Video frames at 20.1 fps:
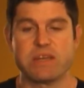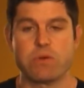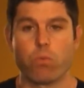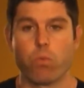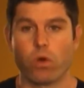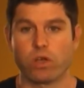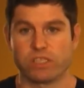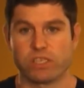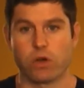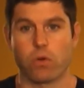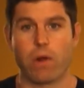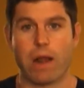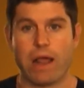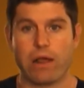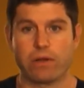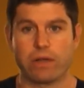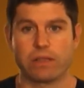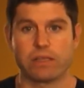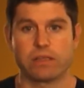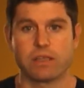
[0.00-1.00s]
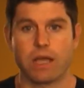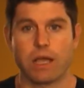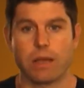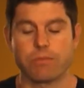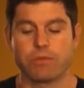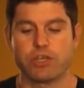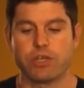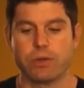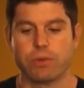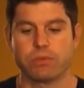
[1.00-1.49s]
wasn't around at the time.
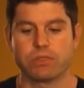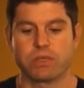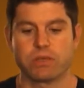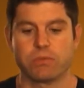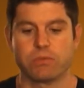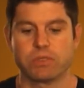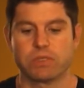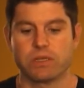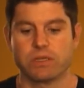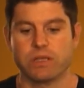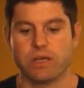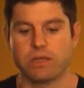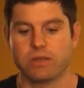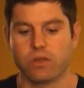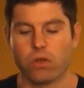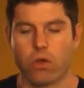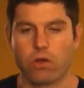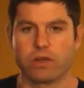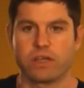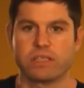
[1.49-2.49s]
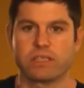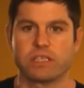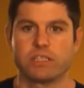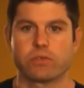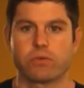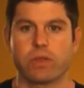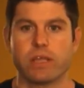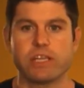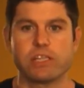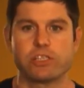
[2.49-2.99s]
It was a
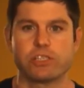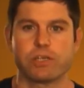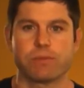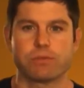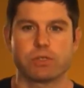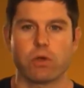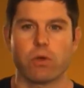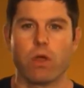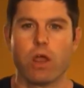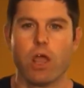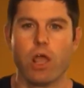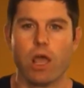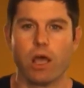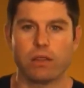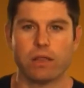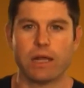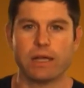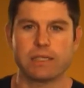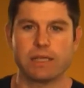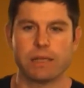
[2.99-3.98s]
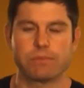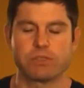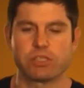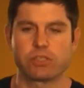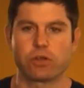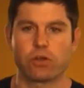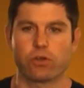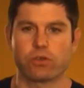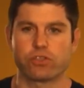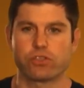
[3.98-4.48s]
long-distance relationship, so a lot of times this
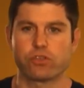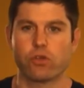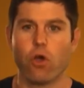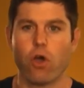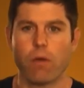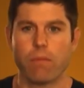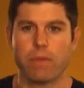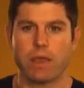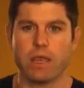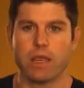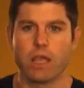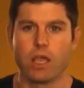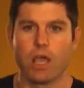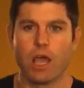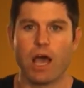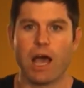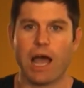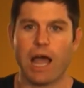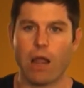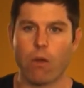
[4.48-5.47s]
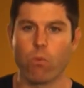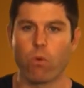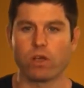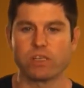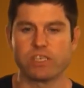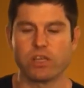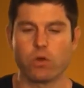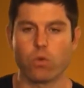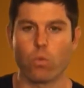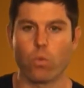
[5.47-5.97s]
girl saw me, I
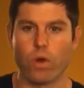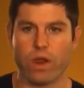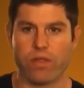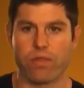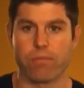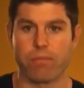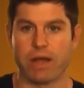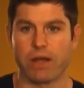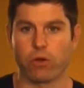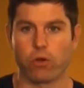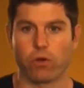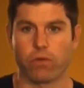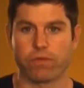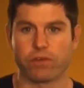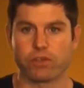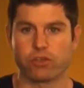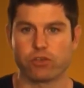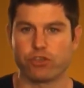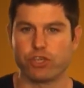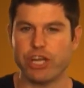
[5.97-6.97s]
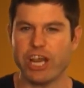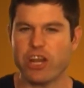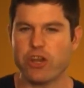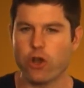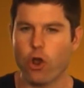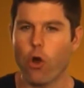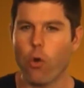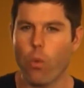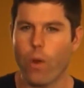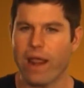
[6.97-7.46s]
wasn't with my girlfriend. So she had
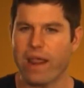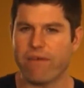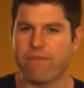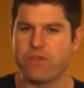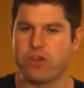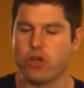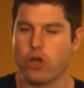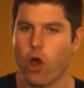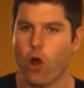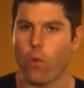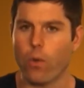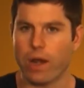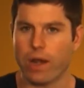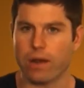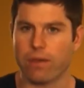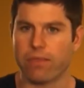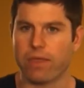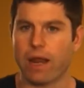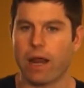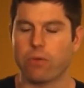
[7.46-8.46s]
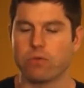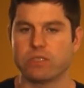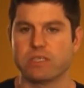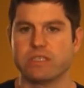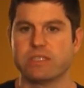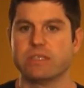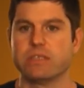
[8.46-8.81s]
no way of knowing that I was